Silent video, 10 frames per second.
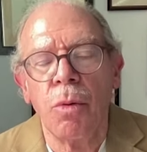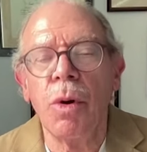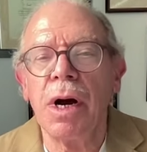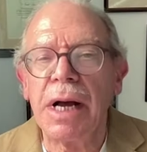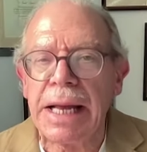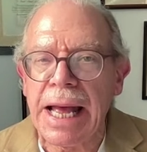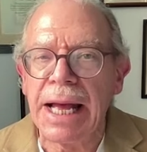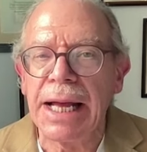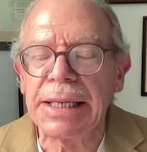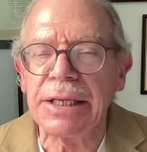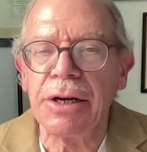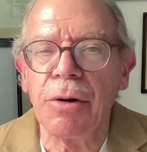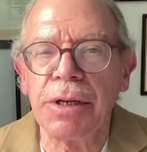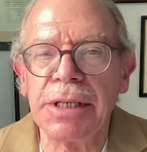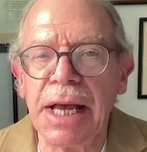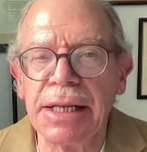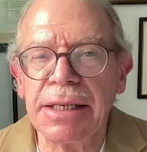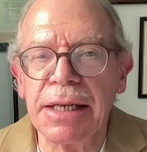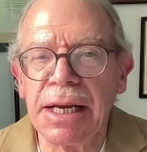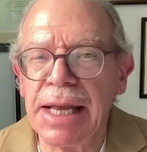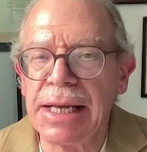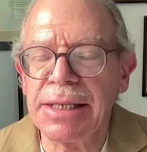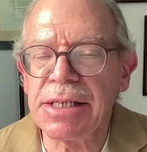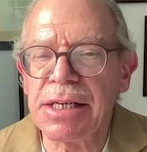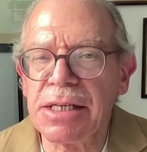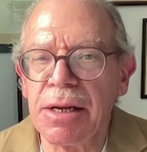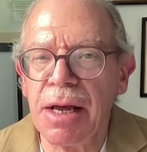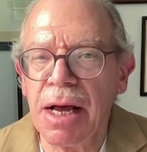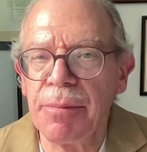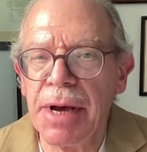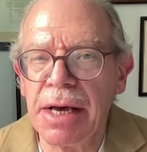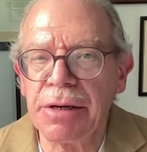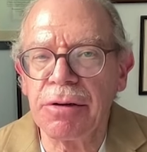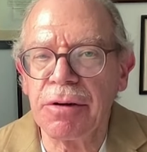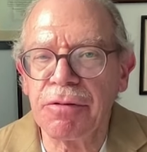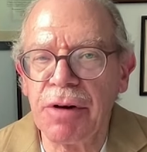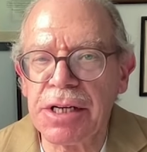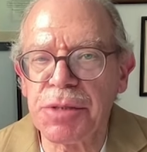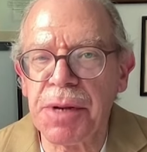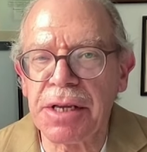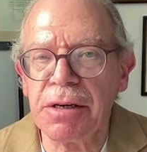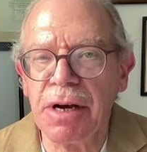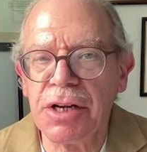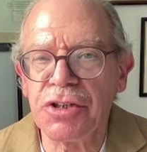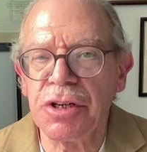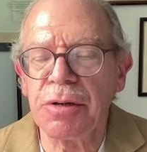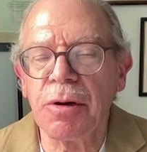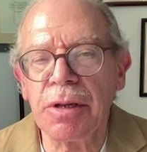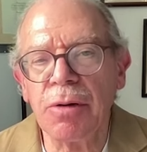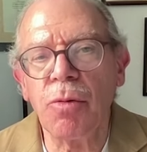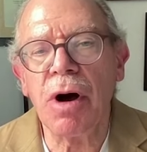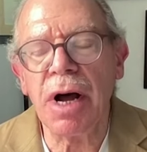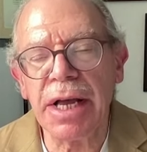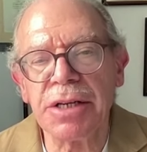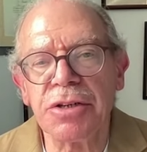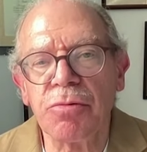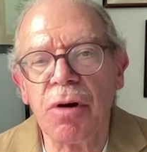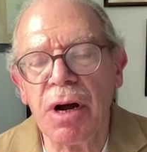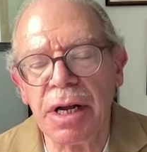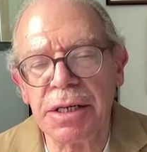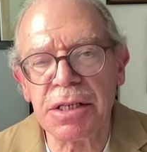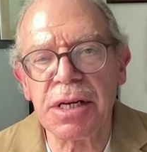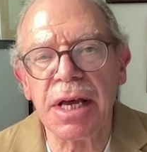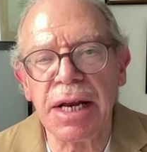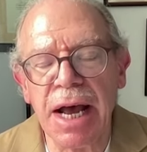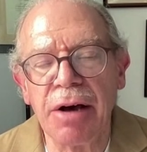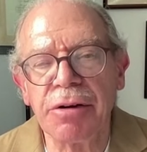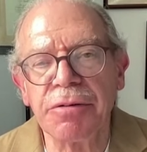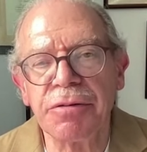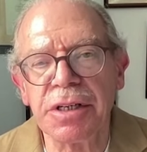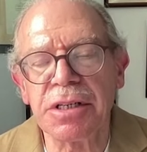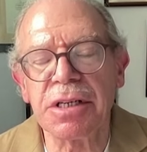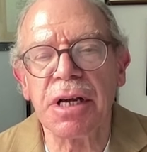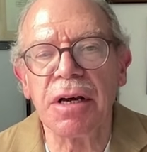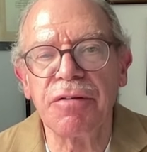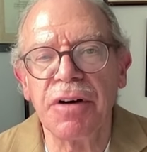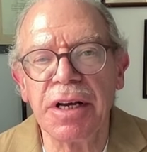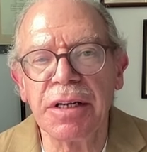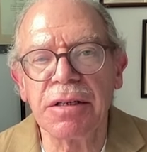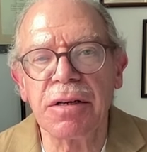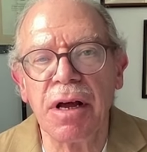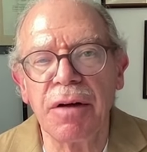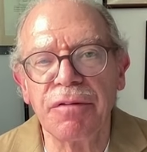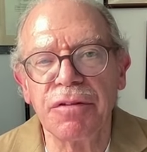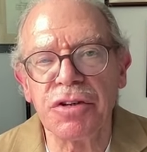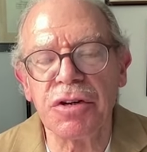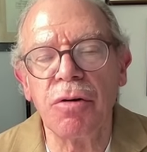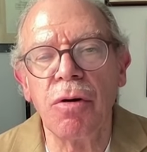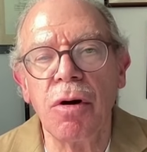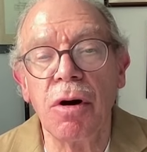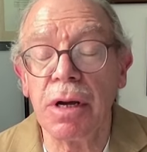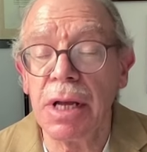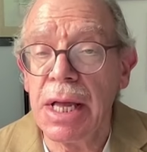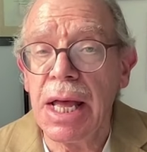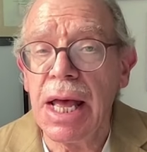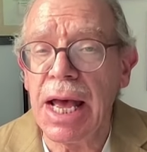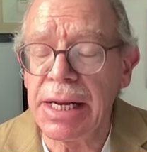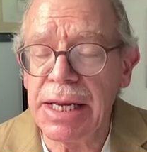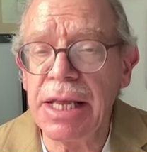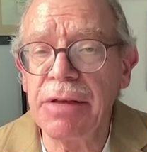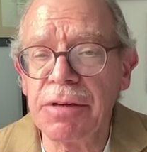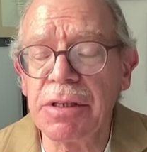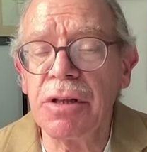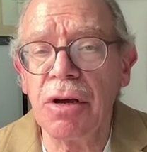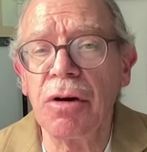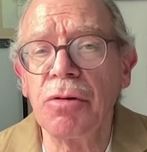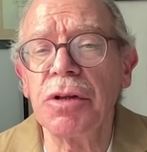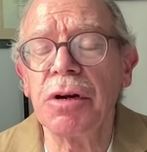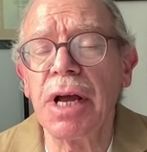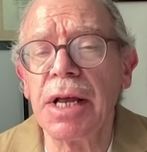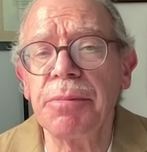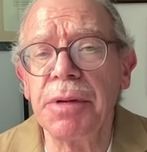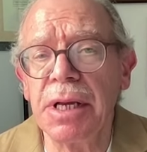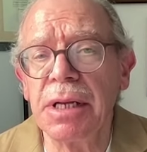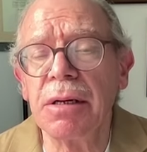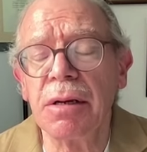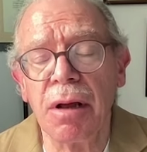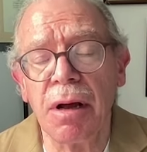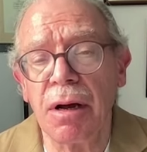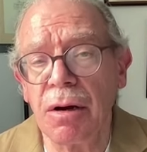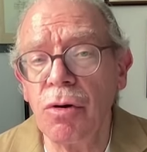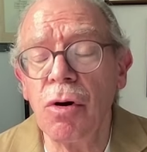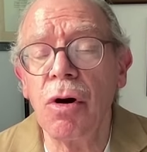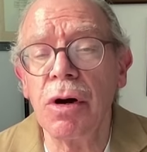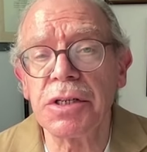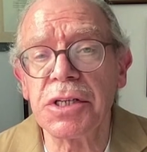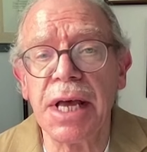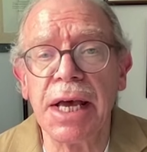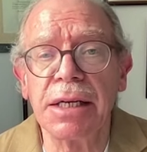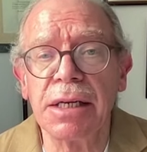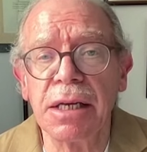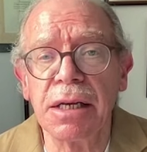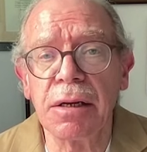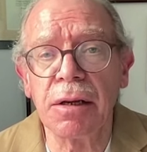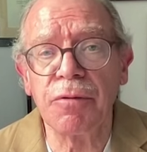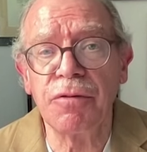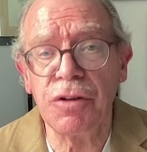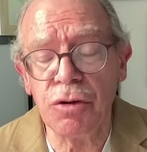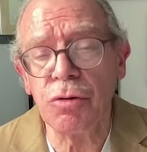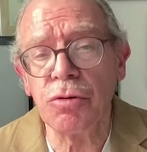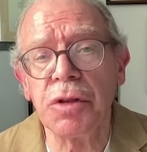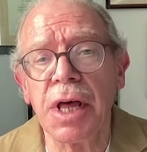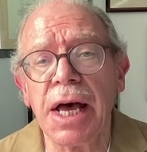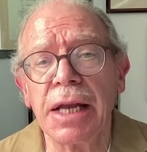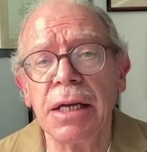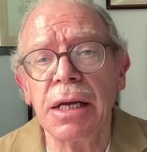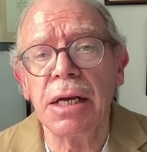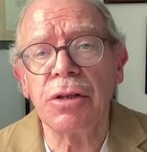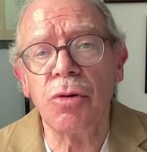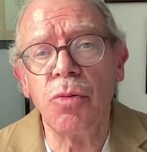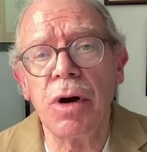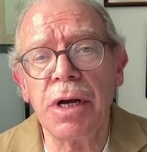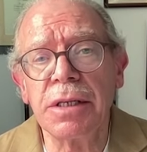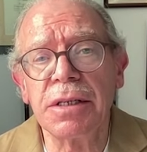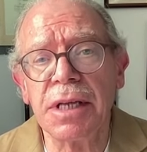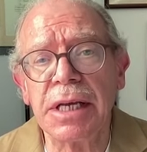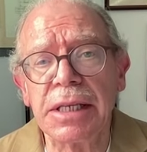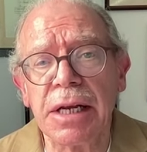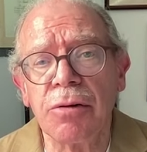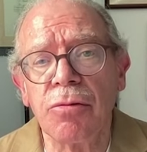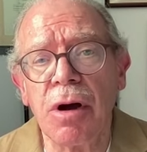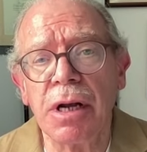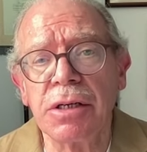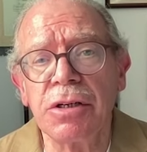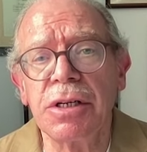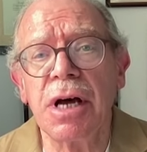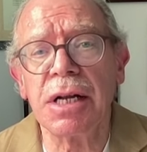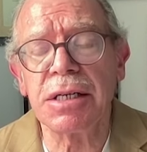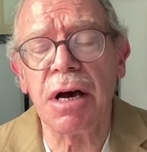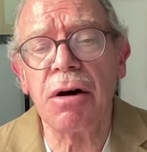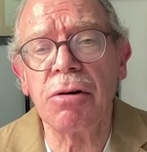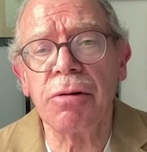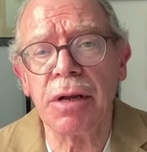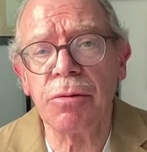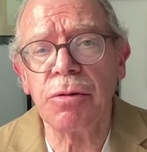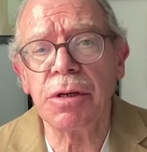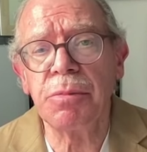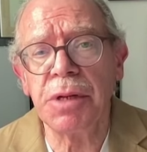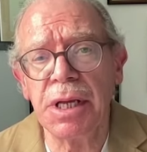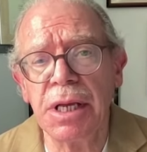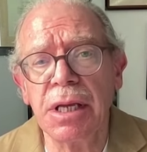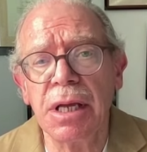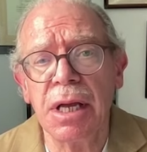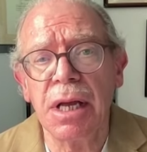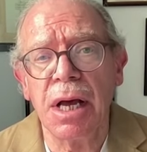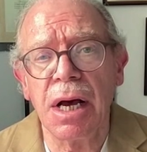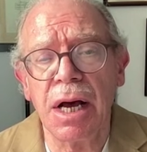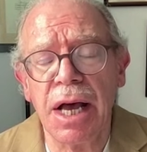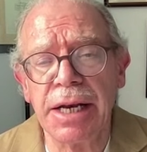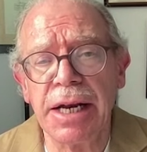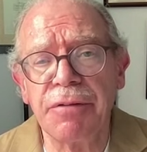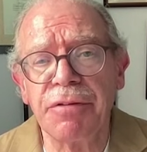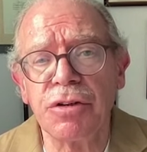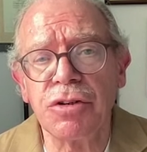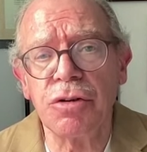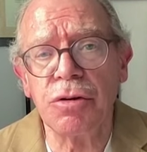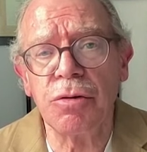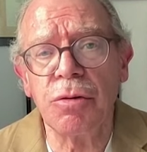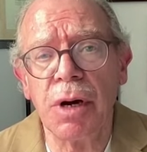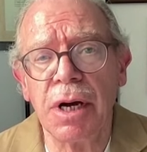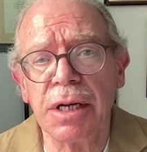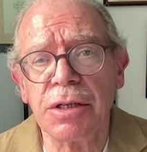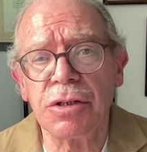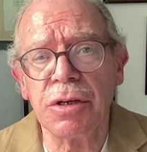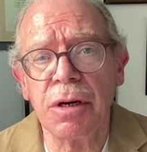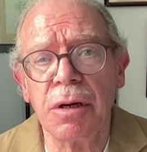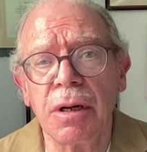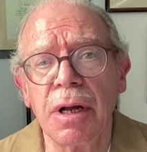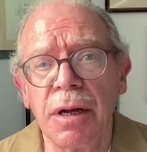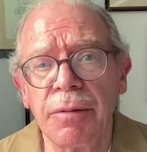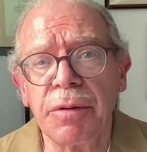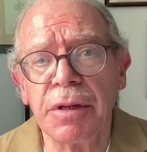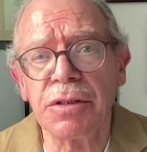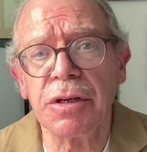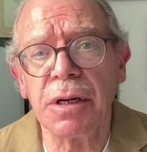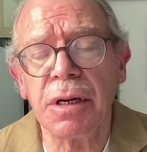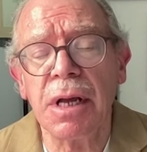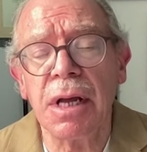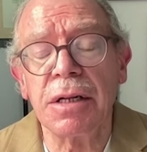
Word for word: Well, I, I, you know, and, and, again, this is a, a, matter of great speculation. Why has Iran stayed out of this uh, fight uh, for so long? And even though there had been a uh, long-standing view that the one thing that Iran could not tolerate would be uh, an effort to uh, to uh, to